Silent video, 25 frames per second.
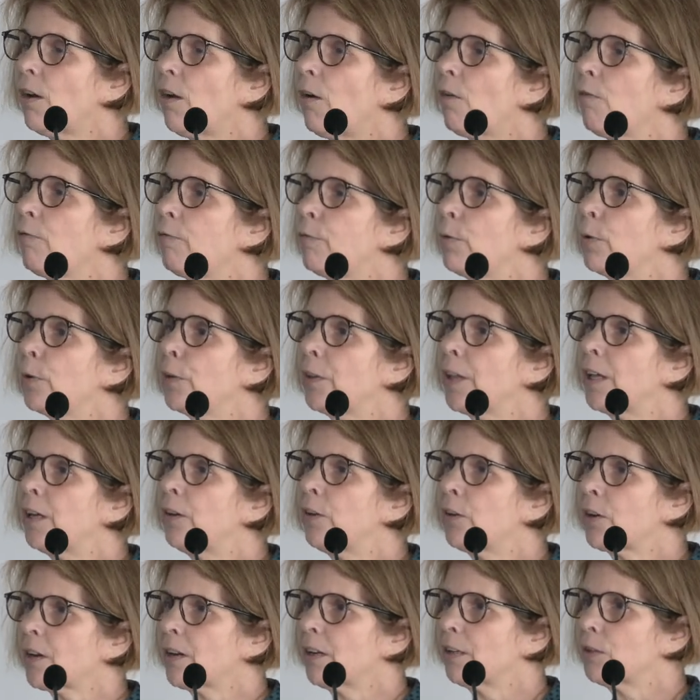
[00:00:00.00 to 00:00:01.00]
of what they're
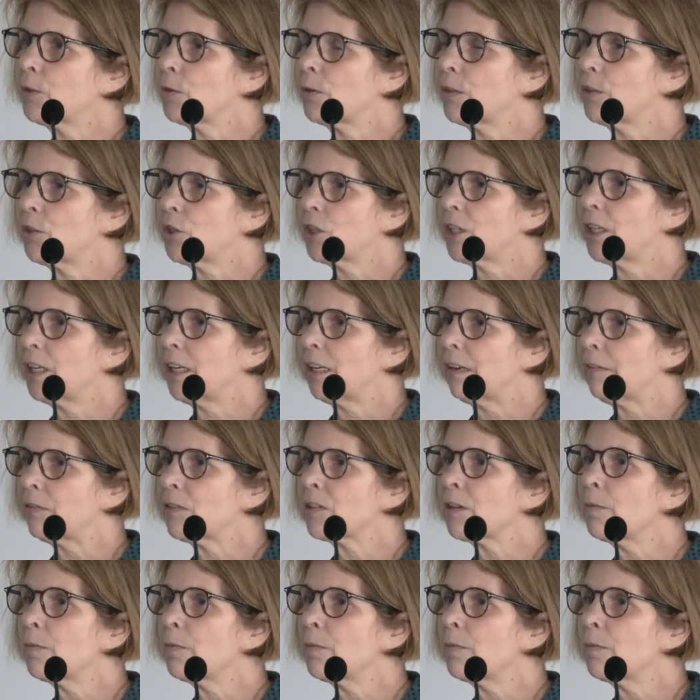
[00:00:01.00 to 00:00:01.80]
looking to achieve.